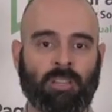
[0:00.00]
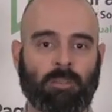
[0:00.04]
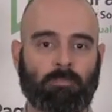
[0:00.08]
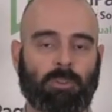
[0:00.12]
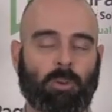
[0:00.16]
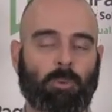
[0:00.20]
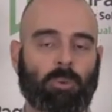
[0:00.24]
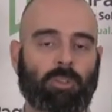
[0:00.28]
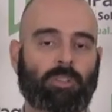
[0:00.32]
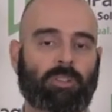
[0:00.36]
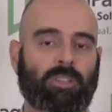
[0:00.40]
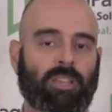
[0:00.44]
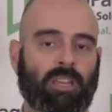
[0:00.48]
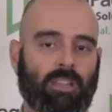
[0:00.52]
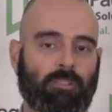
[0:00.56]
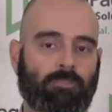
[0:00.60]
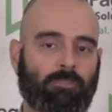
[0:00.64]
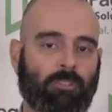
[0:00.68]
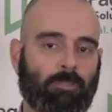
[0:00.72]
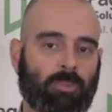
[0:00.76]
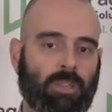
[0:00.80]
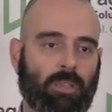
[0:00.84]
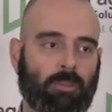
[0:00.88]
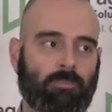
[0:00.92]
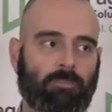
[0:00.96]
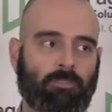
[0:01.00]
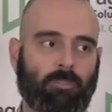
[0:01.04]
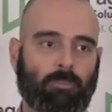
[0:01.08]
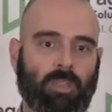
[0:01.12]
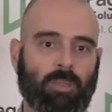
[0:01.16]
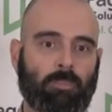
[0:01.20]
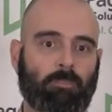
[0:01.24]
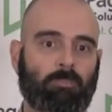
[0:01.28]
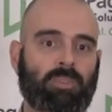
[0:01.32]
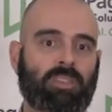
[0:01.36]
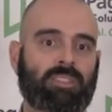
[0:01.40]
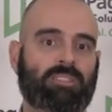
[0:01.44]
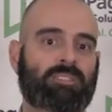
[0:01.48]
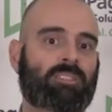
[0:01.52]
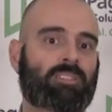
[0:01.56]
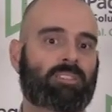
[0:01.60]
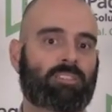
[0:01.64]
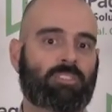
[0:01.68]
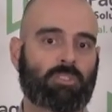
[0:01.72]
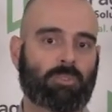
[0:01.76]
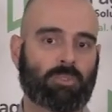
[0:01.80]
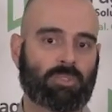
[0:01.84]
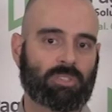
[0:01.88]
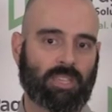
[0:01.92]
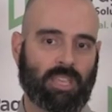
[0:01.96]
but we look at it from a
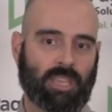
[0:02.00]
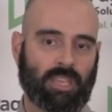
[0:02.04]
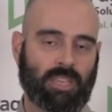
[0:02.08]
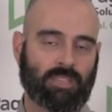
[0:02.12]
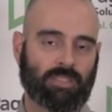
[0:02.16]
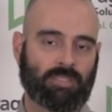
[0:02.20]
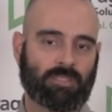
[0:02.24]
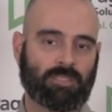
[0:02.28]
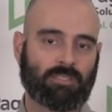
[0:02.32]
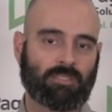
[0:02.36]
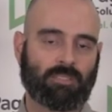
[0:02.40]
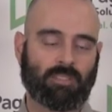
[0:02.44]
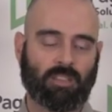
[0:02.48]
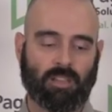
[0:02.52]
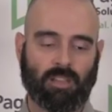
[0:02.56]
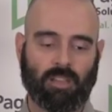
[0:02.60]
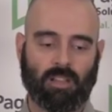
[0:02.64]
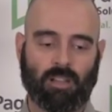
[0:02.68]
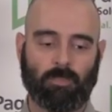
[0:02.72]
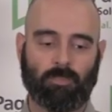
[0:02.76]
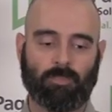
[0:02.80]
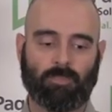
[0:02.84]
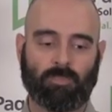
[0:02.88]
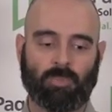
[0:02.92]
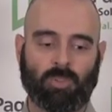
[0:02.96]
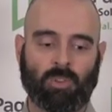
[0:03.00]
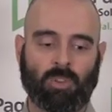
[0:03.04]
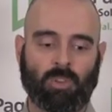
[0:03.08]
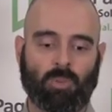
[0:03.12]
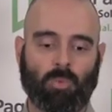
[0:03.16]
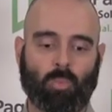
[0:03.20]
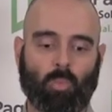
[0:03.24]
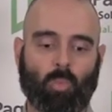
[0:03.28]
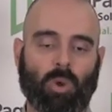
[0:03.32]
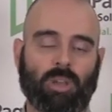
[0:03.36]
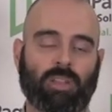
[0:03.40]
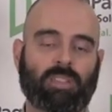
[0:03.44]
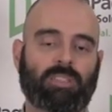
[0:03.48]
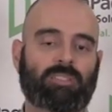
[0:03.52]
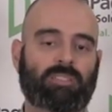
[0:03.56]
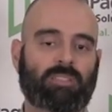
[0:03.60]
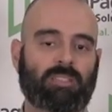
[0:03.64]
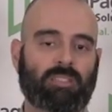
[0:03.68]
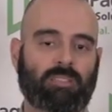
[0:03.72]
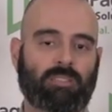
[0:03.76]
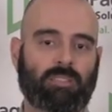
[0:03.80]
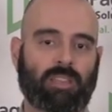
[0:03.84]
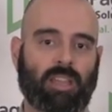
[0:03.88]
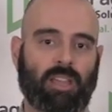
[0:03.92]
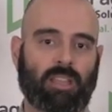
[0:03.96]
business use case. What is
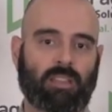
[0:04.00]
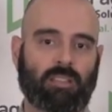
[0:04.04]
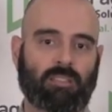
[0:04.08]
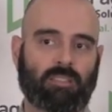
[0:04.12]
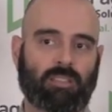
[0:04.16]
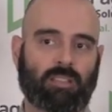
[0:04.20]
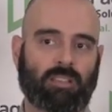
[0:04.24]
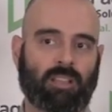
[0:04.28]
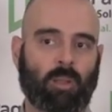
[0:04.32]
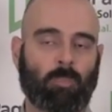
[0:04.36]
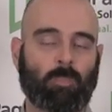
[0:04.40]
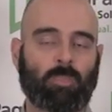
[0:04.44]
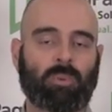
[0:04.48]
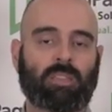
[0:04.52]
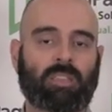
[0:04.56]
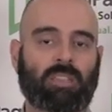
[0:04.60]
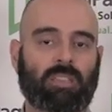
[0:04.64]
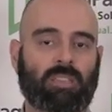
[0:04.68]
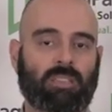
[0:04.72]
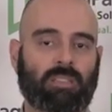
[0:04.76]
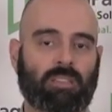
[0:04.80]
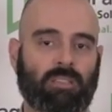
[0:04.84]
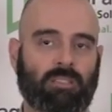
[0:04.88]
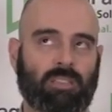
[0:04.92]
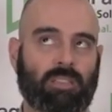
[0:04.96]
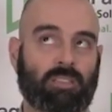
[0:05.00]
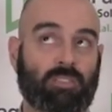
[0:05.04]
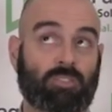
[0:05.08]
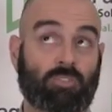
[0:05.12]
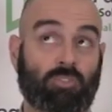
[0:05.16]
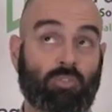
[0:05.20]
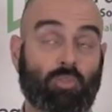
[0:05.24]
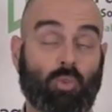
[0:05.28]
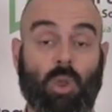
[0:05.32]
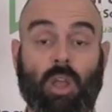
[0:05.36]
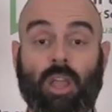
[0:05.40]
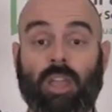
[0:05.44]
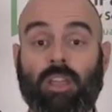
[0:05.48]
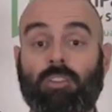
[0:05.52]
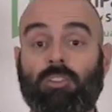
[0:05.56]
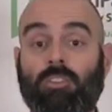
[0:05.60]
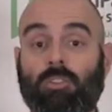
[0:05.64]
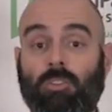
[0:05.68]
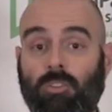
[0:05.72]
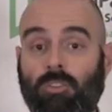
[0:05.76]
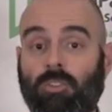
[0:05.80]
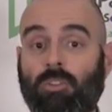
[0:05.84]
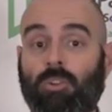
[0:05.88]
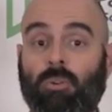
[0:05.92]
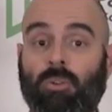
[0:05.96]
it that the company is trying
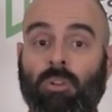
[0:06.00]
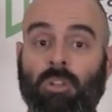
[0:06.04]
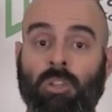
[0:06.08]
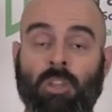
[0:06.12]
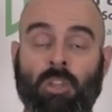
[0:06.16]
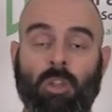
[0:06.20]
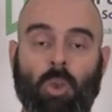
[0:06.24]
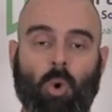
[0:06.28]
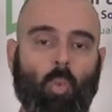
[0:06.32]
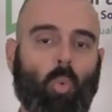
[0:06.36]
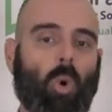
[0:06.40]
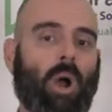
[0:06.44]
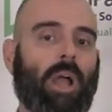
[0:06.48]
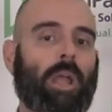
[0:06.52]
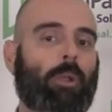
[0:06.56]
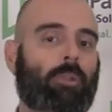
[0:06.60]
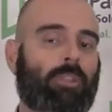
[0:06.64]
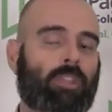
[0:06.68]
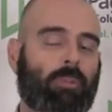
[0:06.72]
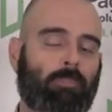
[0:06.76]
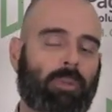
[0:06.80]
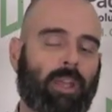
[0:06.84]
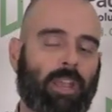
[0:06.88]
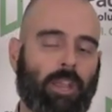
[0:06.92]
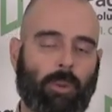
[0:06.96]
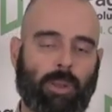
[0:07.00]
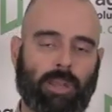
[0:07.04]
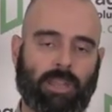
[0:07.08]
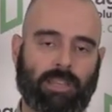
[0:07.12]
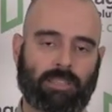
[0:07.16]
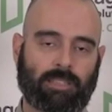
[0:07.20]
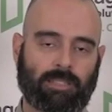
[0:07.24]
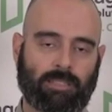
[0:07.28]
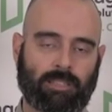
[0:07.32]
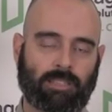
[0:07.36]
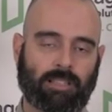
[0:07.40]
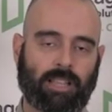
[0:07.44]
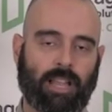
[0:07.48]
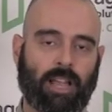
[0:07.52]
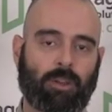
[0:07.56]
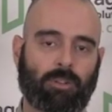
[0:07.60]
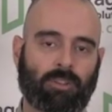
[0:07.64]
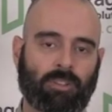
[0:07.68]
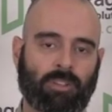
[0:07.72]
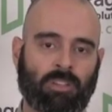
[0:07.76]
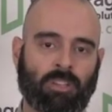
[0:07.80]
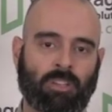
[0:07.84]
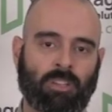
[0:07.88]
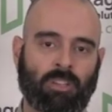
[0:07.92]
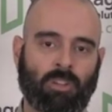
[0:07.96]
to do? Why are they migrating to the cloud?
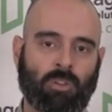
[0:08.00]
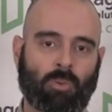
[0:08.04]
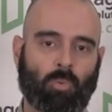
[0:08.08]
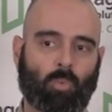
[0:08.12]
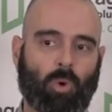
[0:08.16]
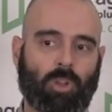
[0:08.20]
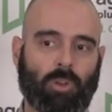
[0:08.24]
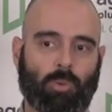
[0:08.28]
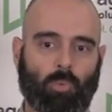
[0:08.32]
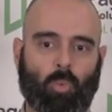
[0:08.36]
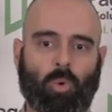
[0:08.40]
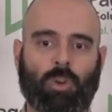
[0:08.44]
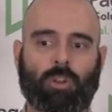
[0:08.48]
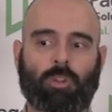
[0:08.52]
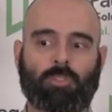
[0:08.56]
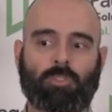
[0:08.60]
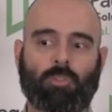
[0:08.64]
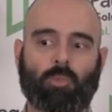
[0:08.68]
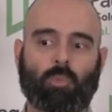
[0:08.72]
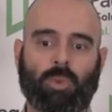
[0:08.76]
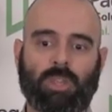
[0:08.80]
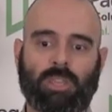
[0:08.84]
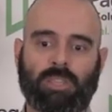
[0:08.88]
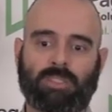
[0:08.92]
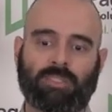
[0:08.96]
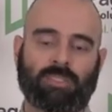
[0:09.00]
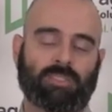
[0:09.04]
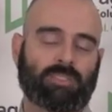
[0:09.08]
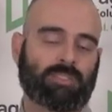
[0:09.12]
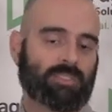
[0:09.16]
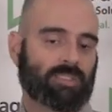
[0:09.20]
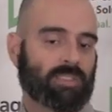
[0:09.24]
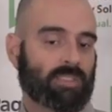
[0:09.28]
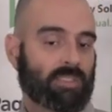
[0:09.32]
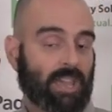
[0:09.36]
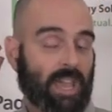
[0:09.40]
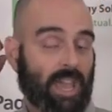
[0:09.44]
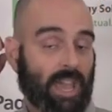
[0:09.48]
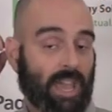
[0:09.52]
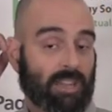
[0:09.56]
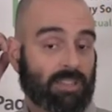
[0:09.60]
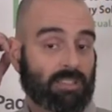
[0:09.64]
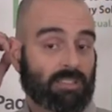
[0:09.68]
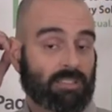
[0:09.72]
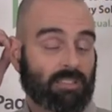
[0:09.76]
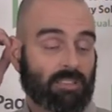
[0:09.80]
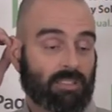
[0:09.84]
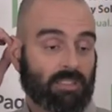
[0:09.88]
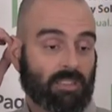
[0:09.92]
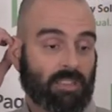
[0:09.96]
What are the reasons
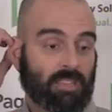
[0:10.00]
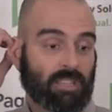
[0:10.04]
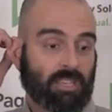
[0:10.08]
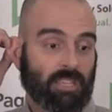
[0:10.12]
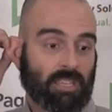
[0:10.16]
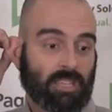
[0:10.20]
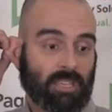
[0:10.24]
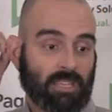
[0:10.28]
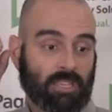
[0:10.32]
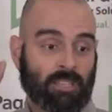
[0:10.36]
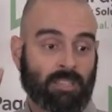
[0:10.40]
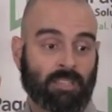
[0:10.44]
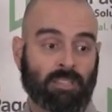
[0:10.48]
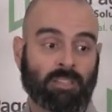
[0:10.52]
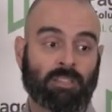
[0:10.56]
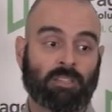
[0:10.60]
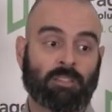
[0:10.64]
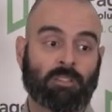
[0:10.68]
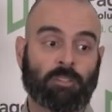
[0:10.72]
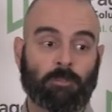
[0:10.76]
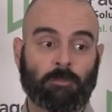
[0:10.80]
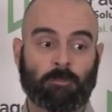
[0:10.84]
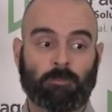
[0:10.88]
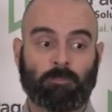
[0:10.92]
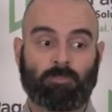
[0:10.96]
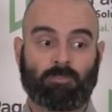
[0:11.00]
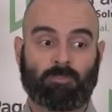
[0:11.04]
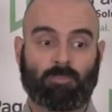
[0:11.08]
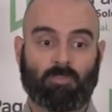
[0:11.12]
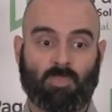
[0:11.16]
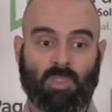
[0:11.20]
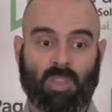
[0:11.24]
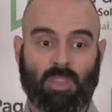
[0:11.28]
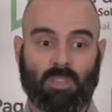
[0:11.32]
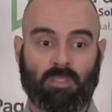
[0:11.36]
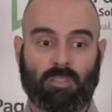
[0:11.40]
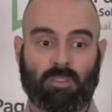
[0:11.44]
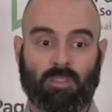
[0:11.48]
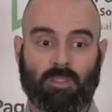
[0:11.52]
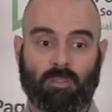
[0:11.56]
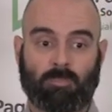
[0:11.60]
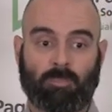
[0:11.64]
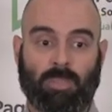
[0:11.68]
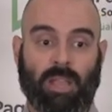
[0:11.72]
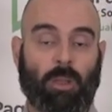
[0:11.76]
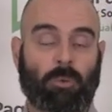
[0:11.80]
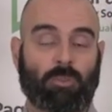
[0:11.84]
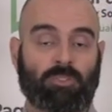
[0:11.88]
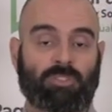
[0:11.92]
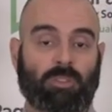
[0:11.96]
that the
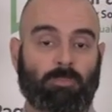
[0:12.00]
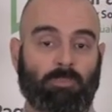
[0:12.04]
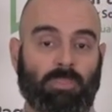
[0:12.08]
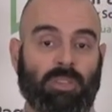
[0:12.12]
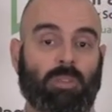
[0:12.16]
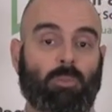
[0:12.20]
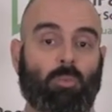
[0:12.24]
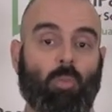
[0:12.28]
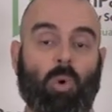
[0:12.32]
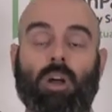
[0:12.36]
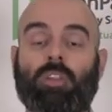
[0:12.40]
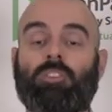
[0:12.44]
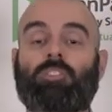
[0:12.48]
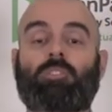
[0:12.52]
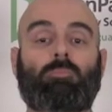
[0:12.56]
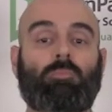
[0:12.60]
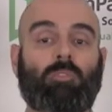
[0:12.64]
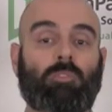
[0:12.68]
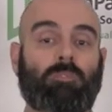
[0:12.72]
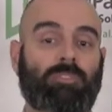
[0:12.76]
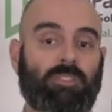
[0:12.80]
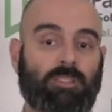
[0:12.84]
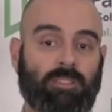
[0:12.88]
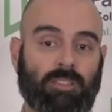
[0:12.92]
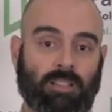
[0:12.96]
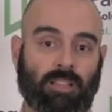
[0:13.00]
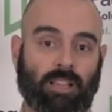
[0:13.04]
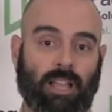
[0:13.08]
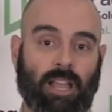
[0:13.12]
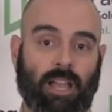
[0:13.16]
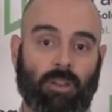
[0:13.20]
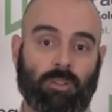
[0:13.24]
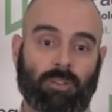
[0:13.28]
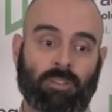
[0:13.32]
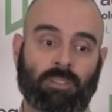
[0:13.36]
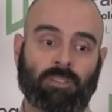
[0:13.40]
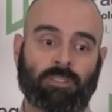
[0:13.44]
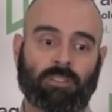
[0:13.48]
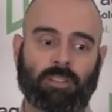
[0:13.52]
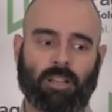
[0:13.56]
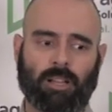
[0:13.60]
powers that be want to move to the cloud?